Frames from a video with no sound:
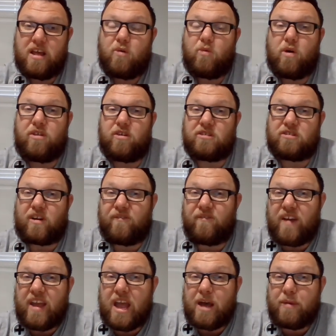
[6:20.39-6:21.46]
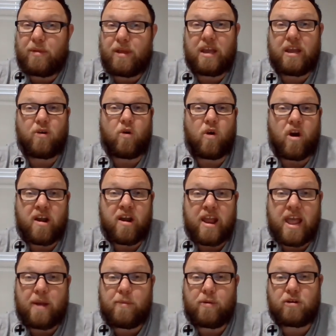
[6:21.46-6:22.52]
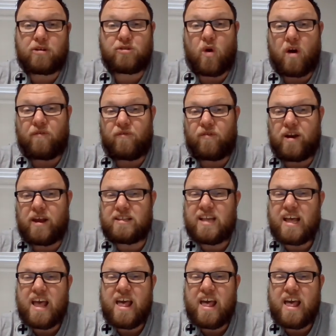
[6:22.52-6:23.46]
whether it's our family or our neighbors or our friends.